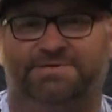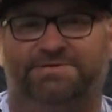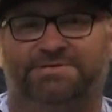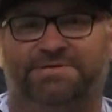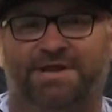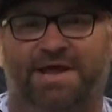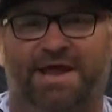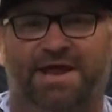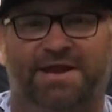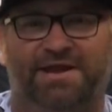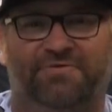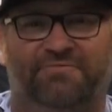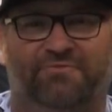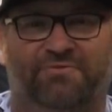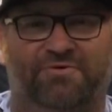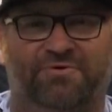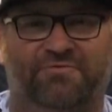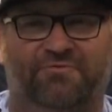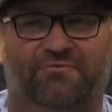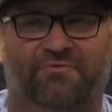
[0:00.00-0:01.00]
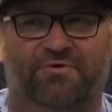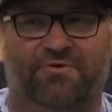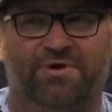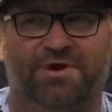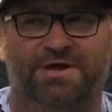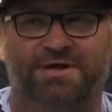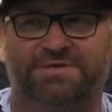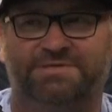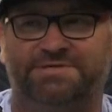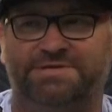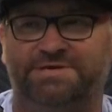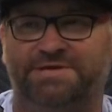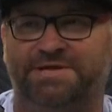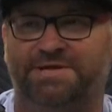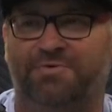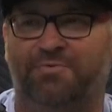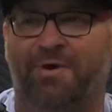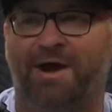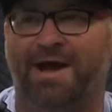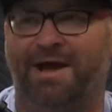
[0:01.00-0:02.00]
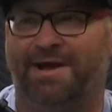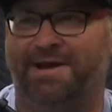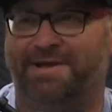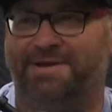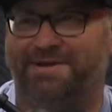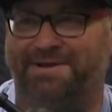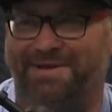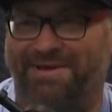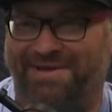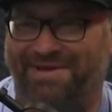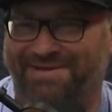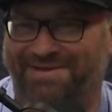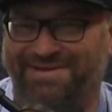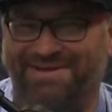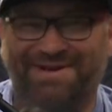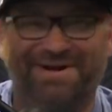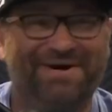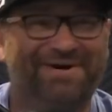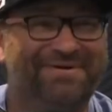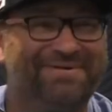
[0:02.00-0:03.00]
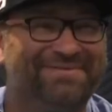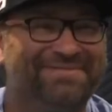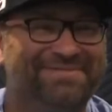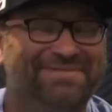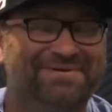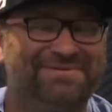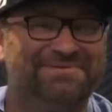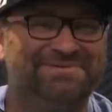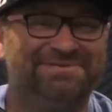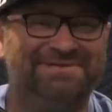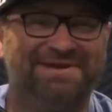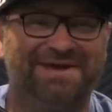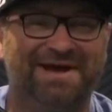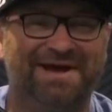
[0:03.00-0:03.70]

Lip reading: an 84 Ford LTD wagon. There was a